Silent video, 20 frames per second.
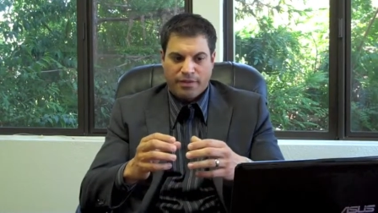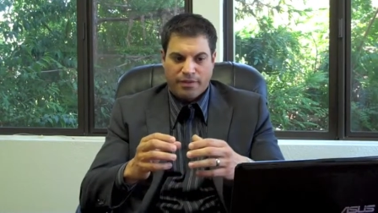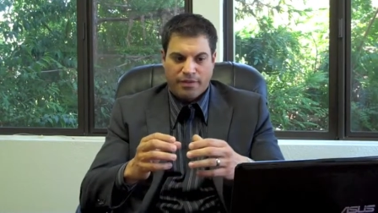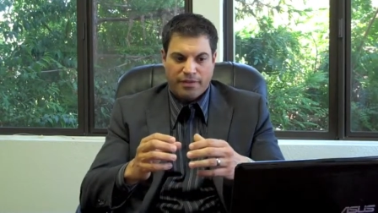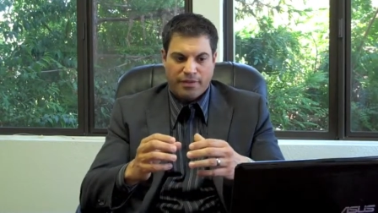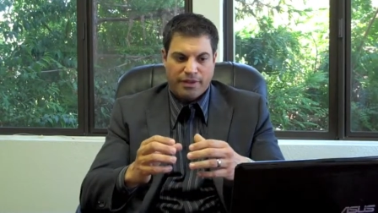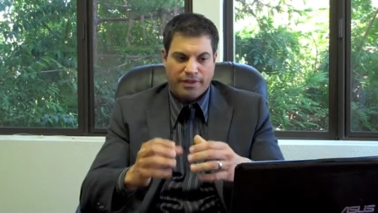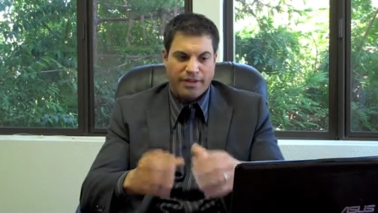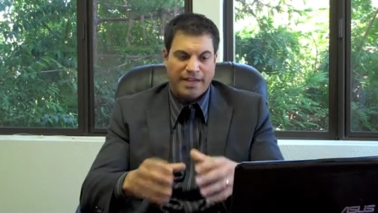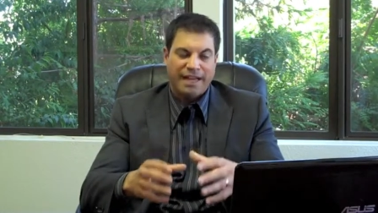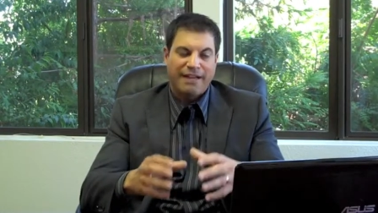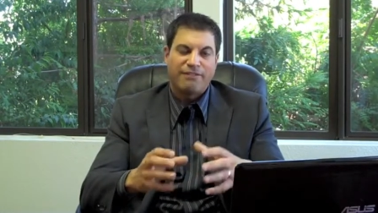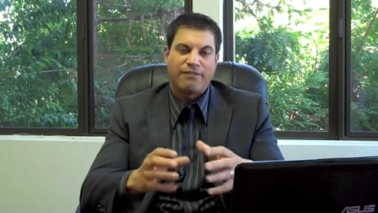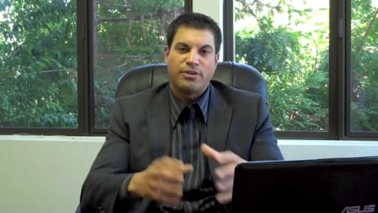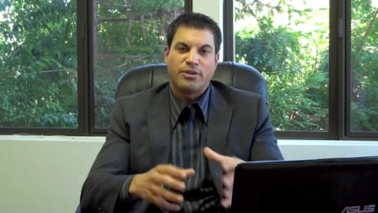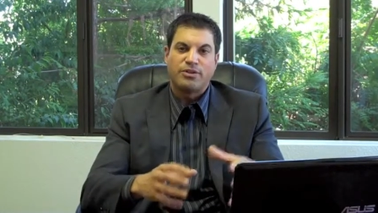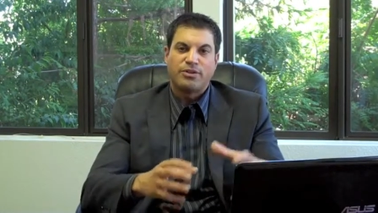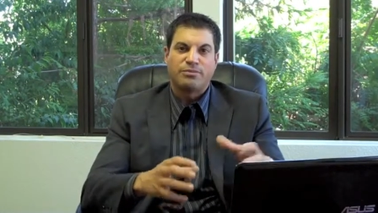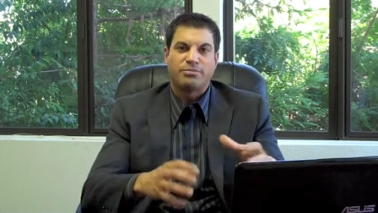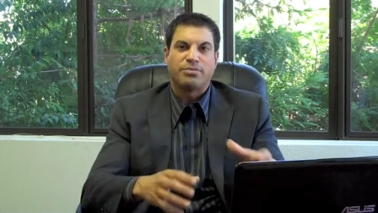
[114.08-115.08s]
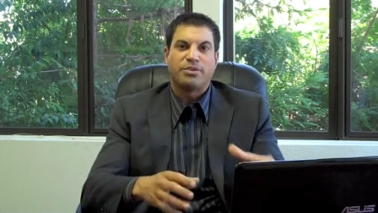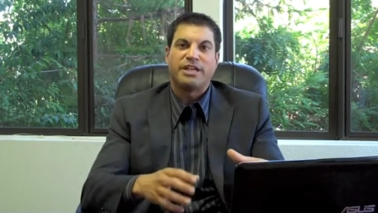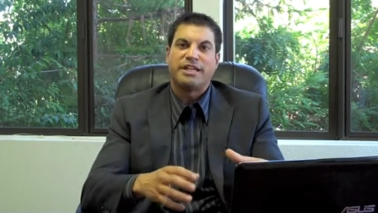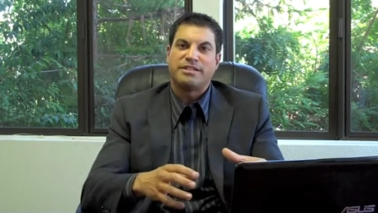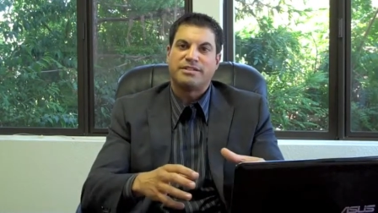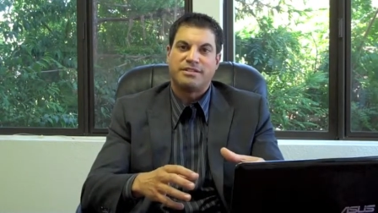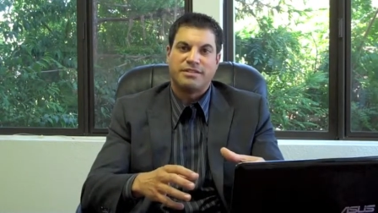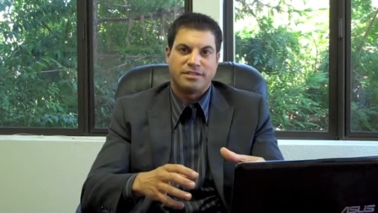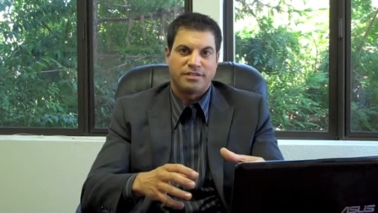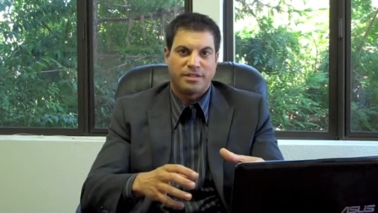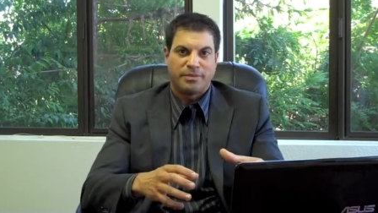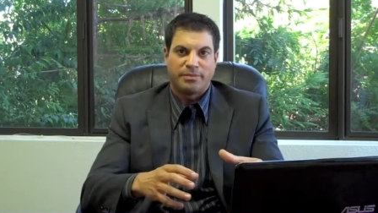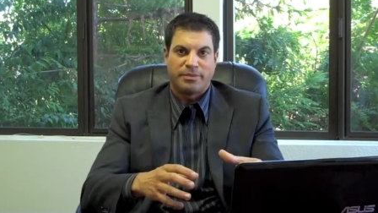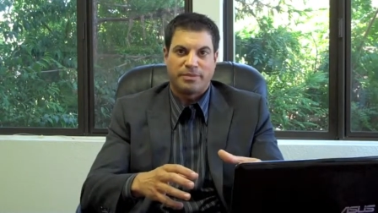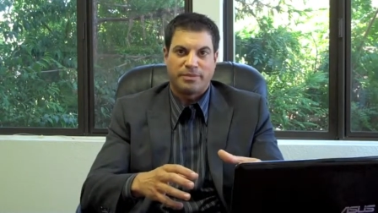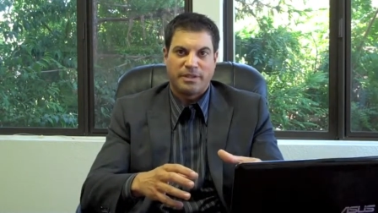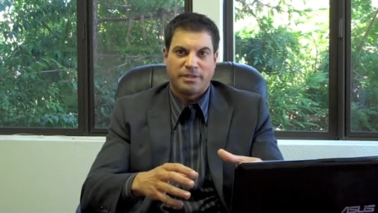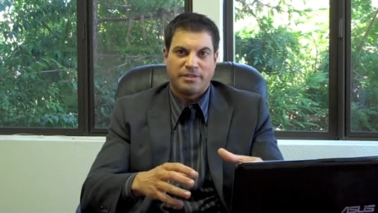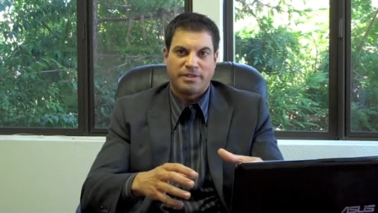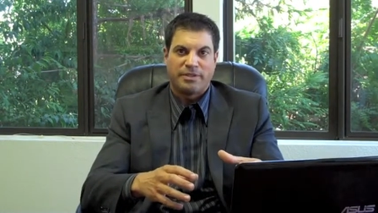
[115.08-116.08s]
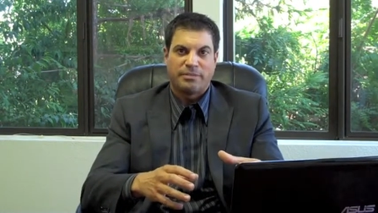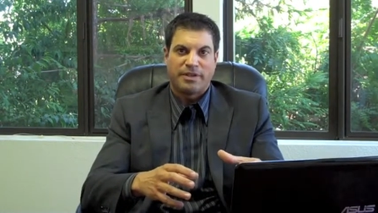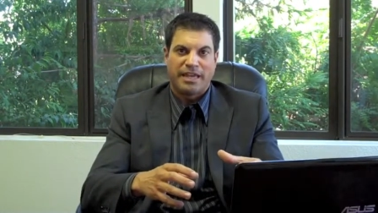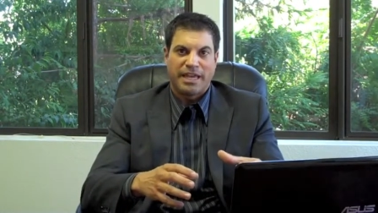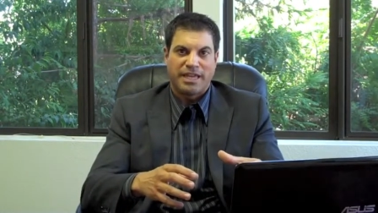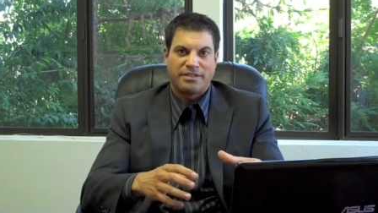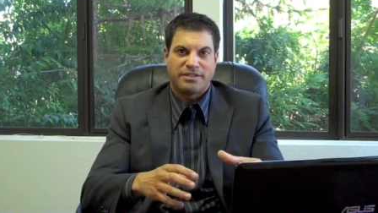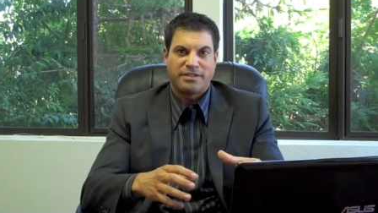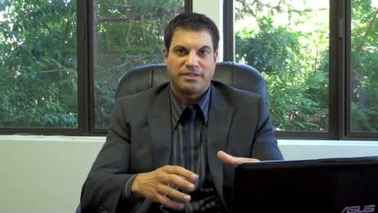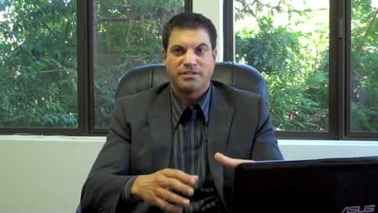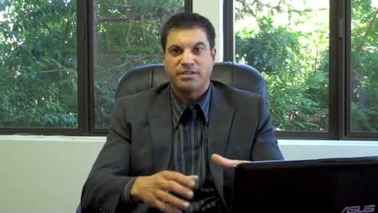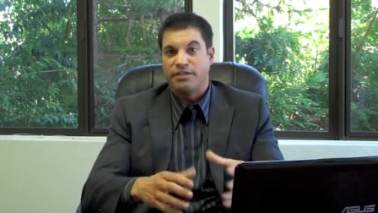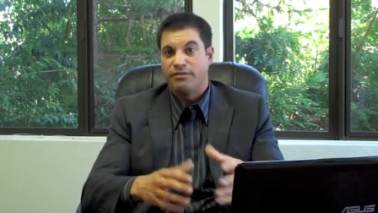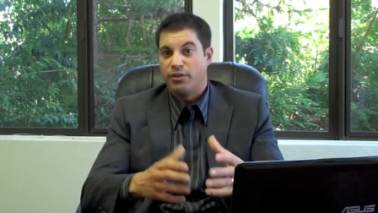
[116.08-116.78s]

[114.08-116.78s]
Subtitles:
They have those in place in some cases.